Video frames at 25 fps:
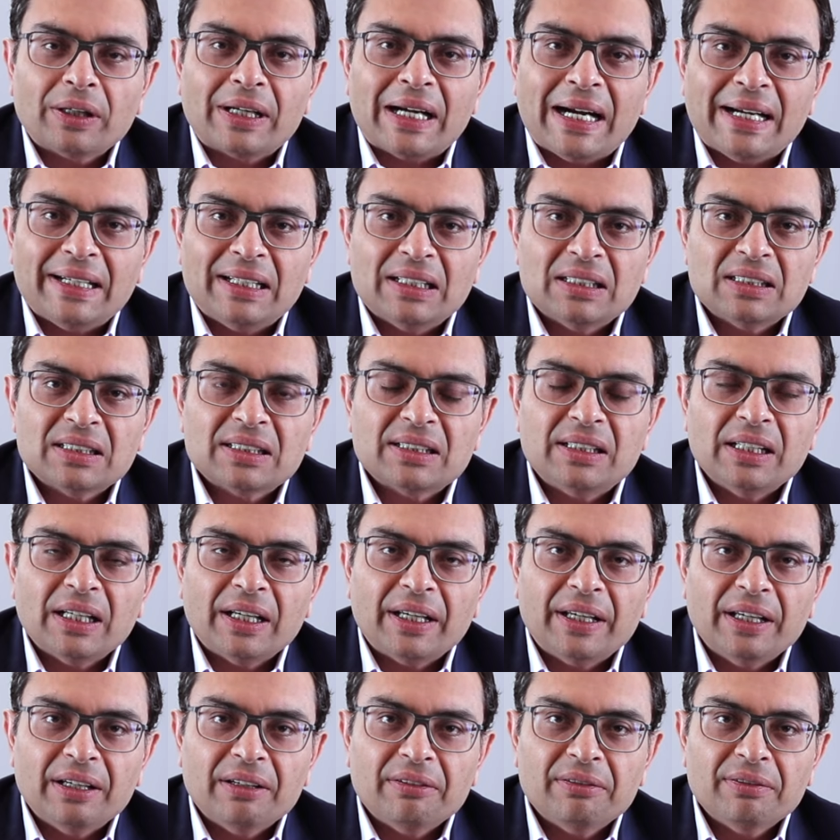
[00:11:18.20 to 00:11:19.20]
guidance they
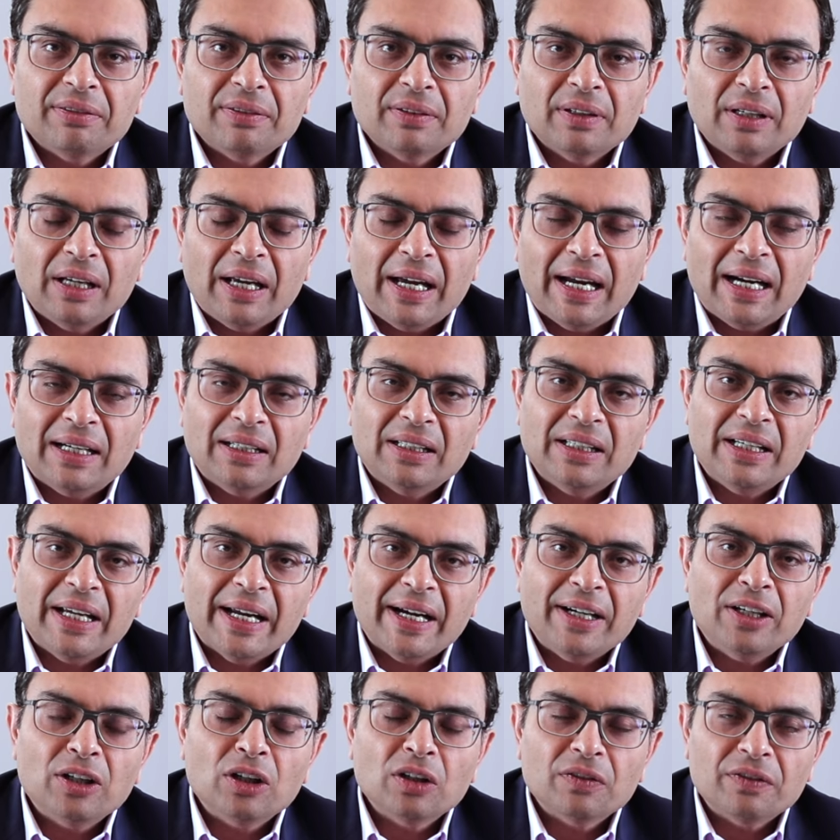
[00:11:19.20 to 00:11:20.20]
give at the
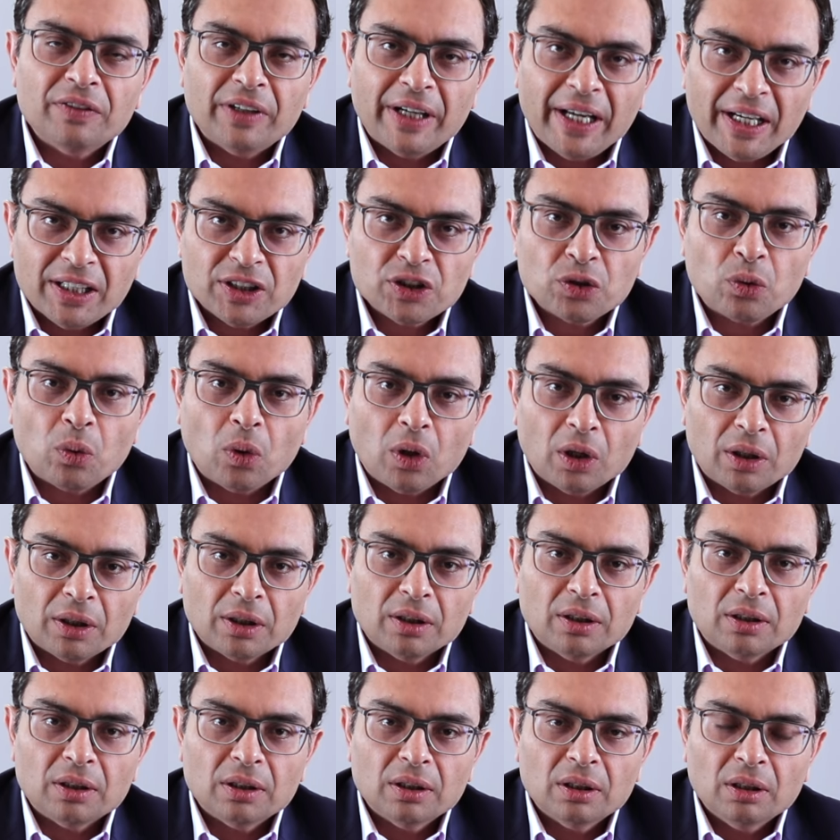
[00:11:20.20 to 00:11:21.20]
end of next
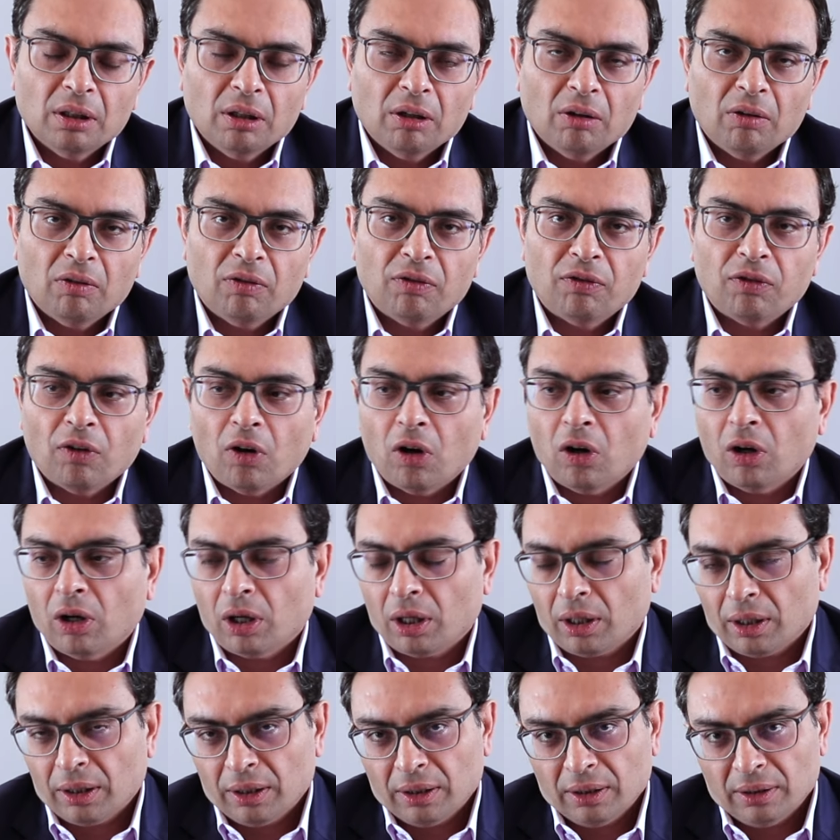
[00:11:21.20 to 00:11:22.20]
quarter
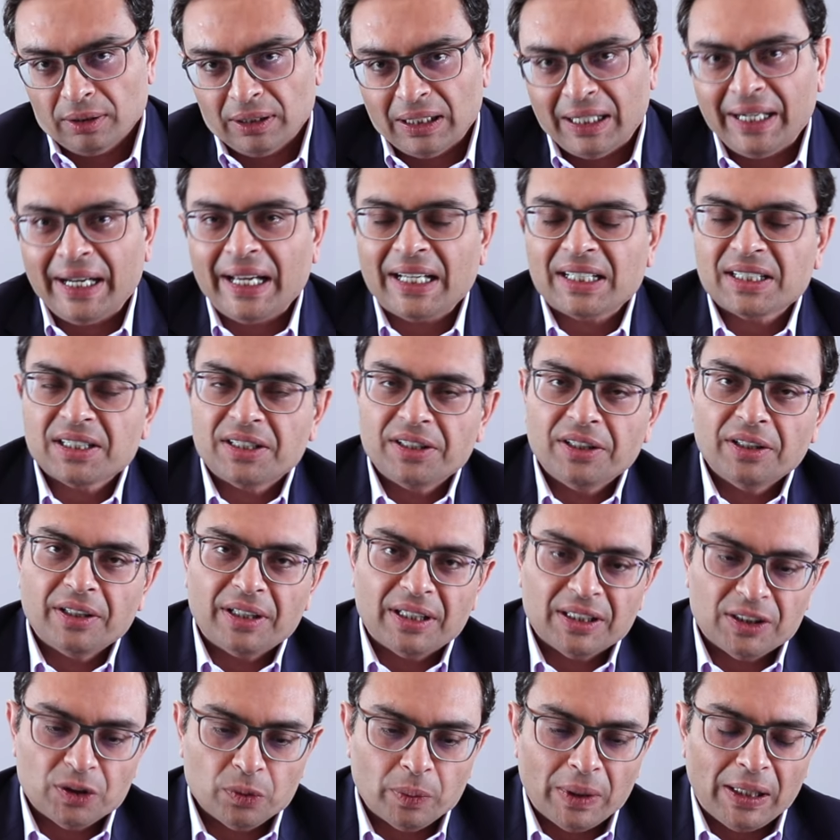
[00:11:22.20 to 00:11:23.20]
for the next year
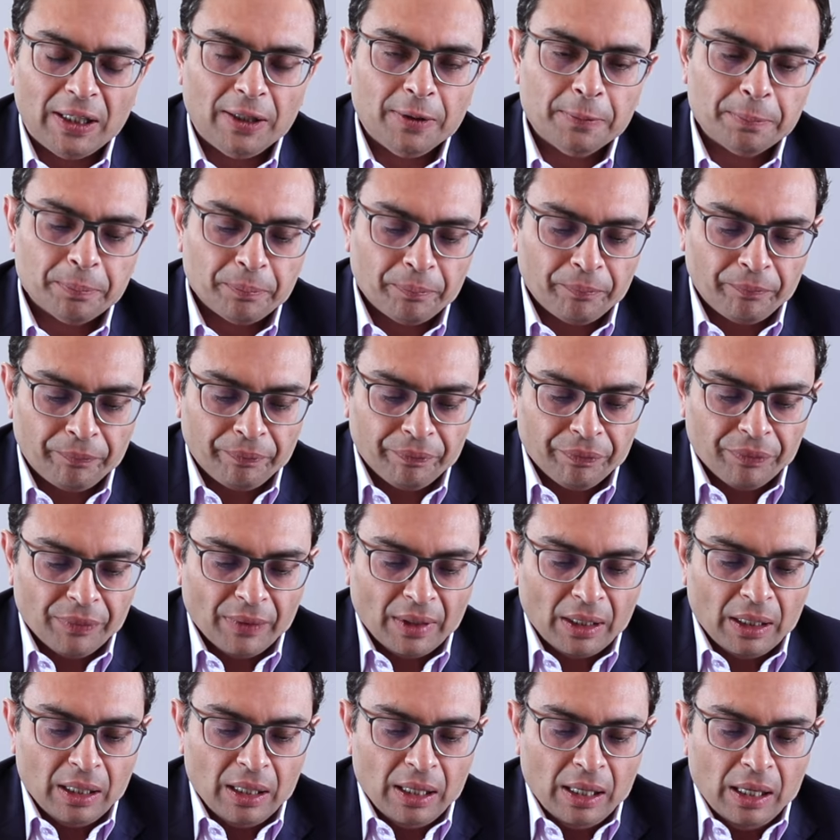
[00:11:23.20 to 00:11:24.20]
as well.
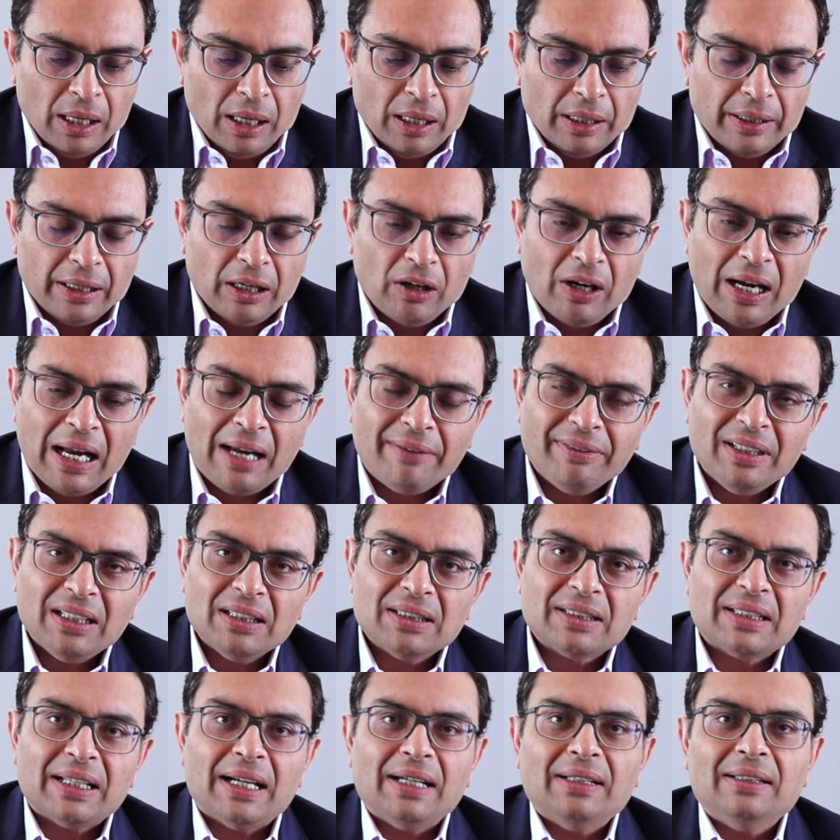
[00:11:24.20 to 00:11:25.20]
Now, having
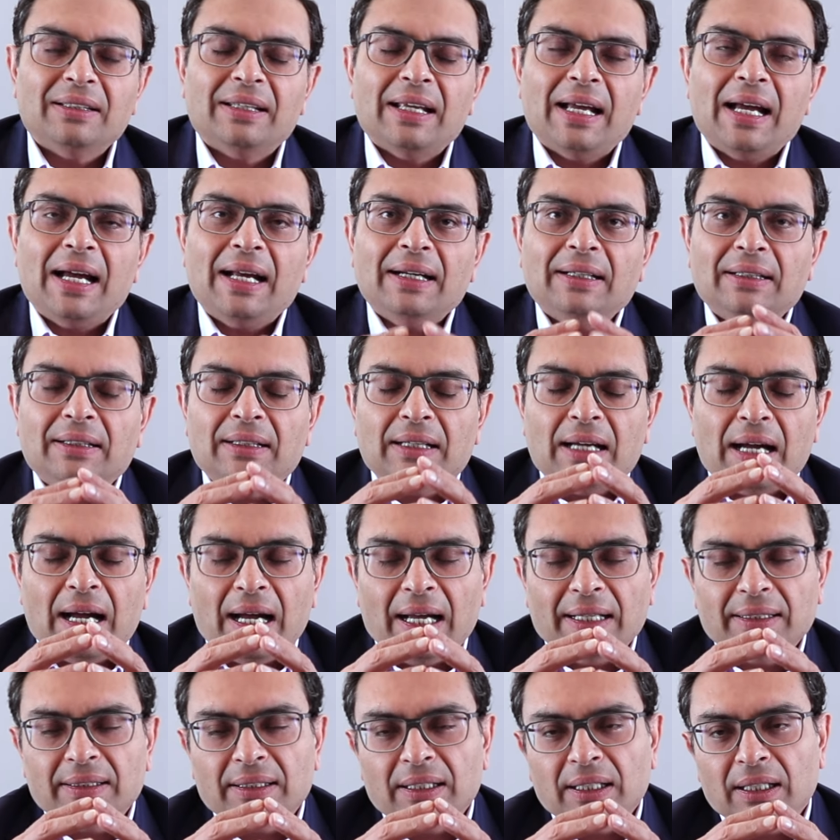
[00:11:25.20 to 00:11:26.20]
said that,
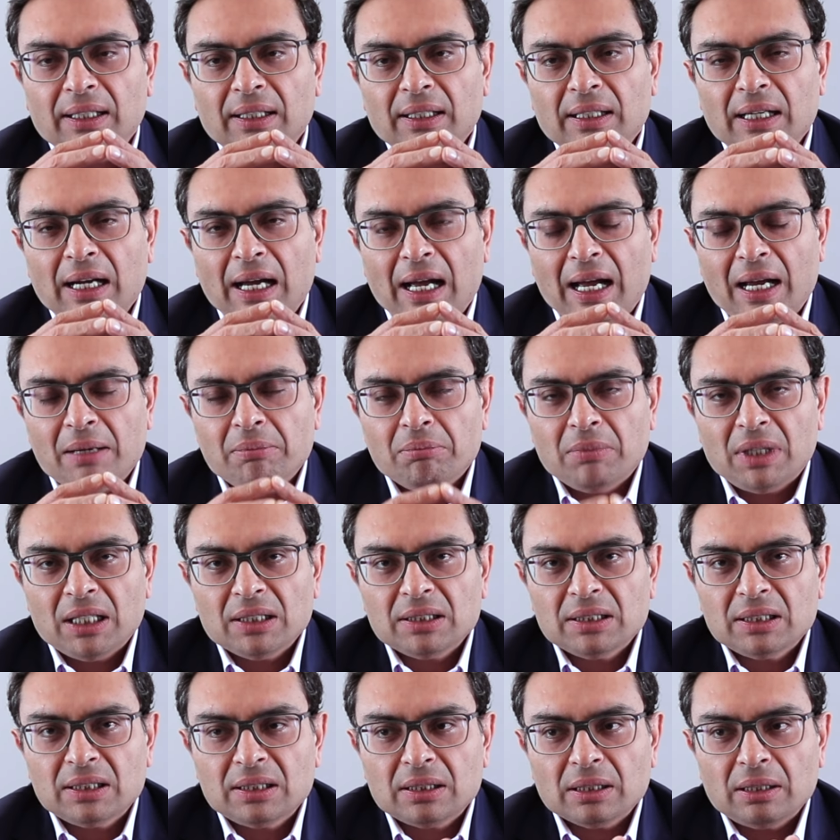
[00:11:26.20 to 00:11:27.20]
I think I
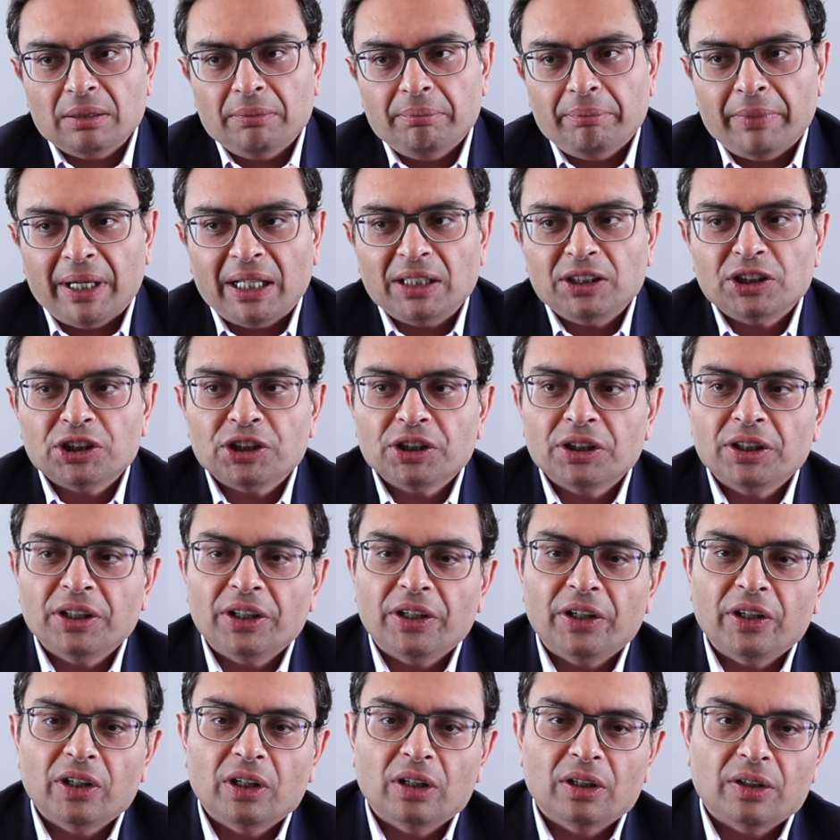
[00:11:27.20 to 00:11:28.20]
must mention
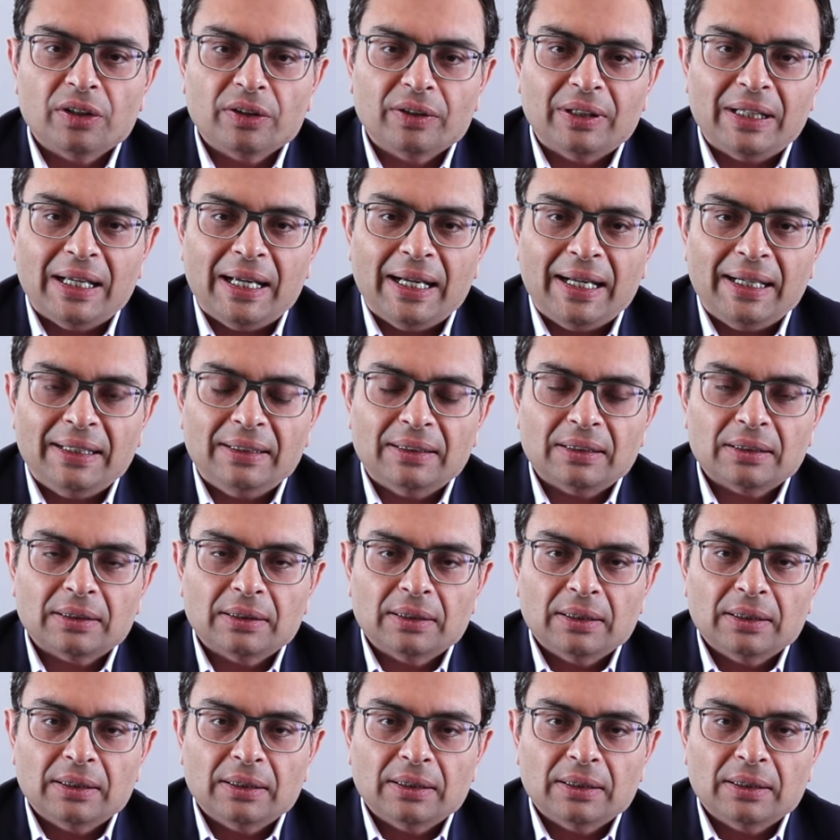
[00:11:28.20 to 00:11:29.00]
here that